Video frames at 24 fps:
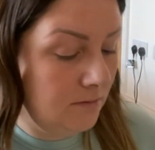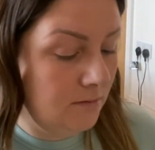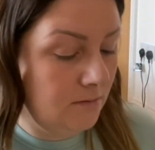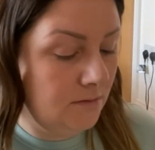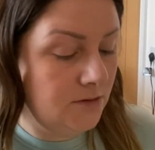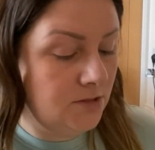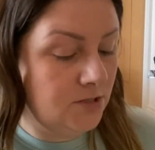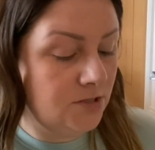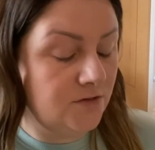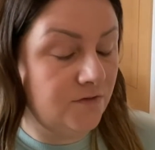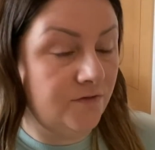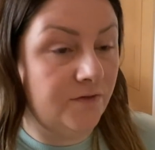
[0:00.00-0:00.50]

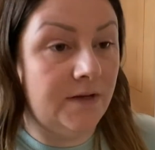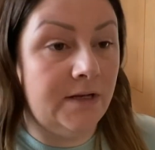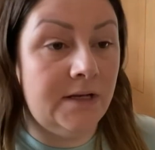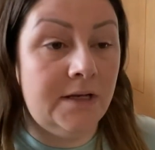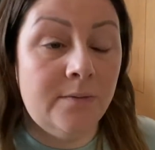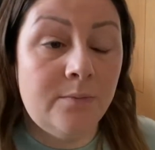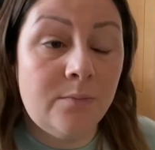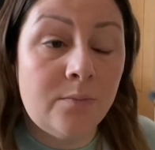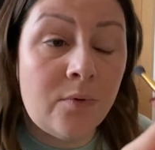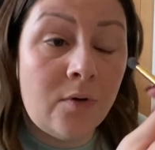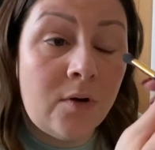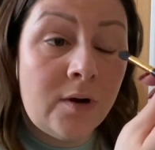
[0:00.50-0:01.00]
Just feel it
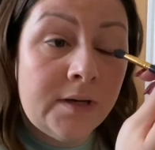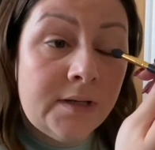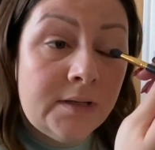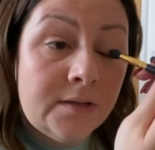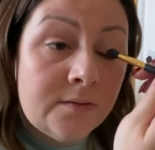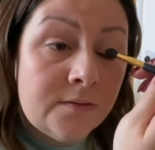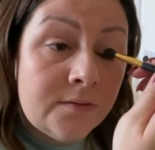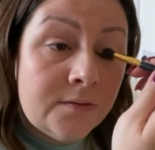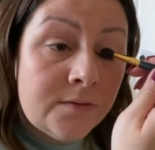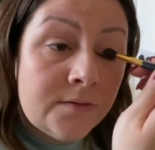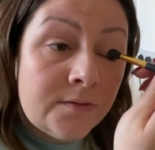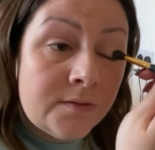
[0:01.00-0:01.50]

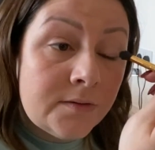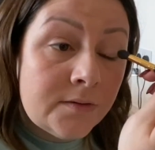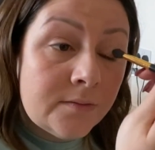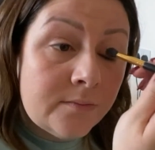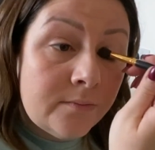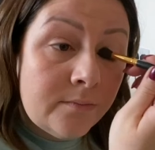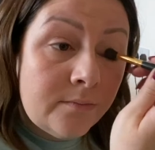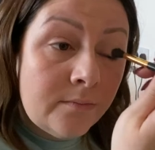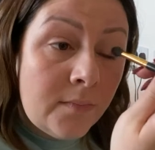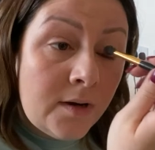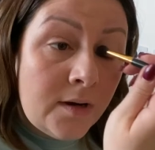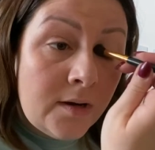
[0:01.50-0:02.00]
brightens
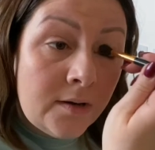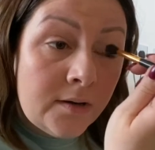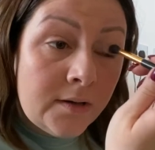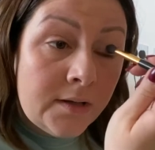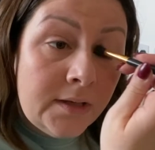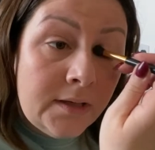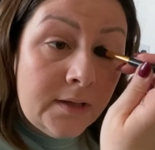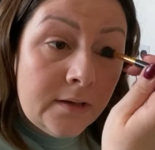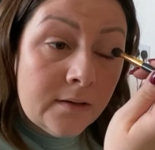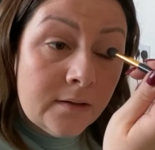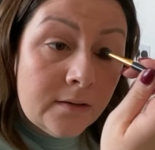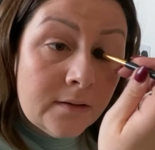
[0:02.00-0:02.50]
my
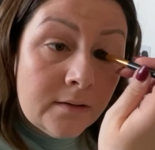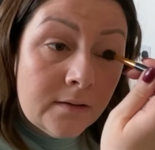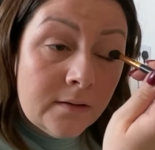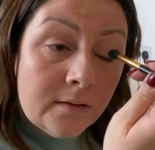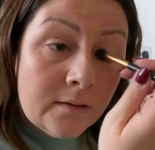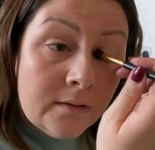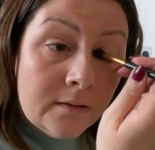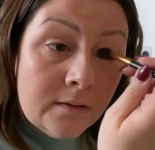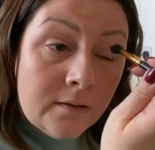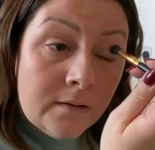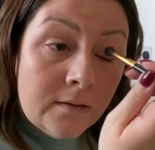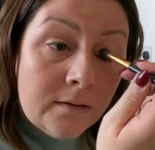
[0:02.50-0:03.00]

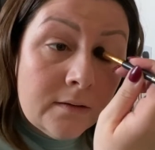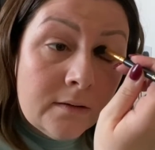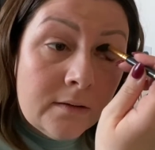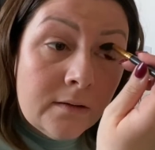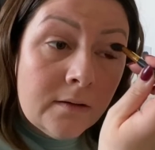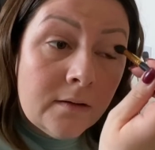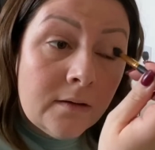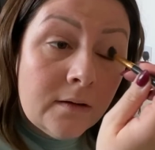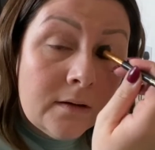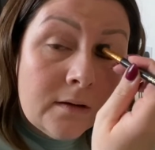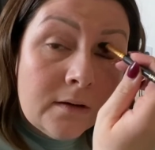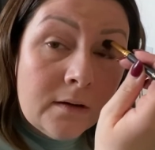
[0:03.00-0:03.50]

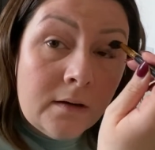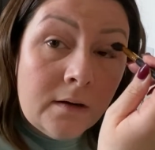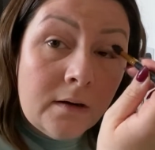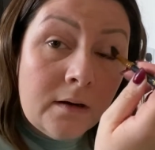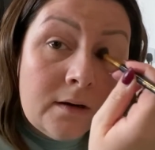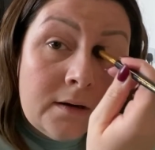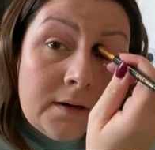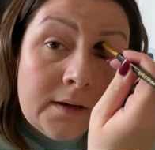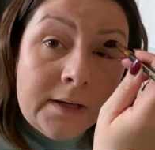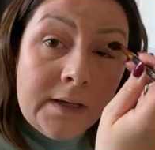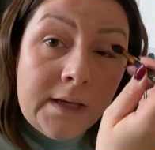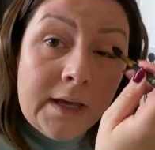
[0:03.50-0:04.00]

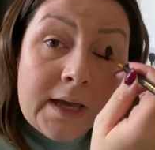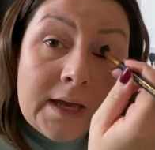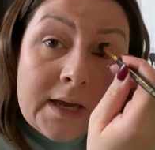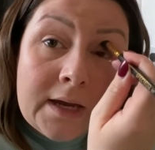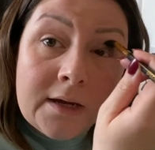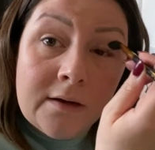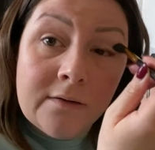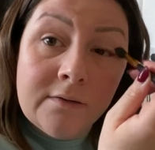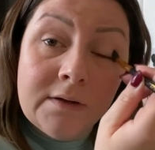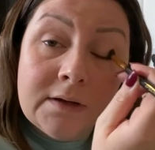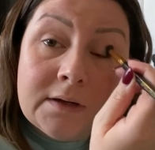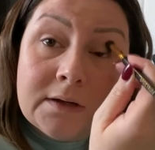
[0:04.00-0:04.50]
eye
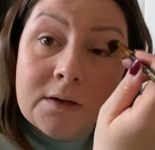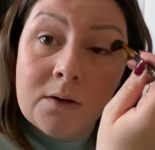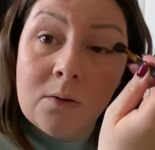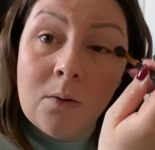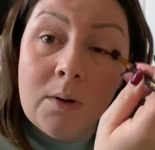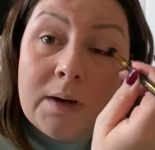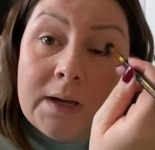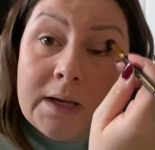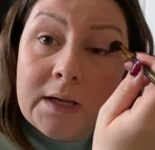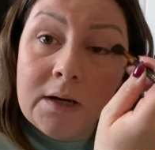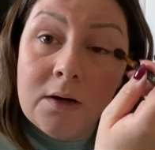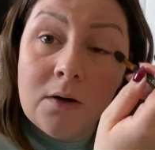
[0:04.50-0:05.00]
area
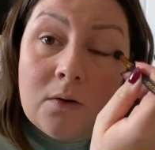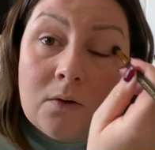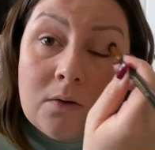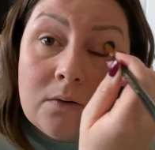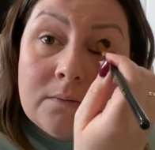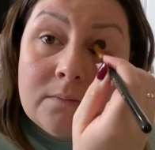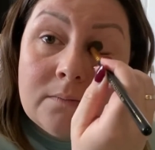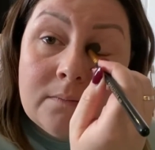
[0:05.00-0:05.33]
quite a lot.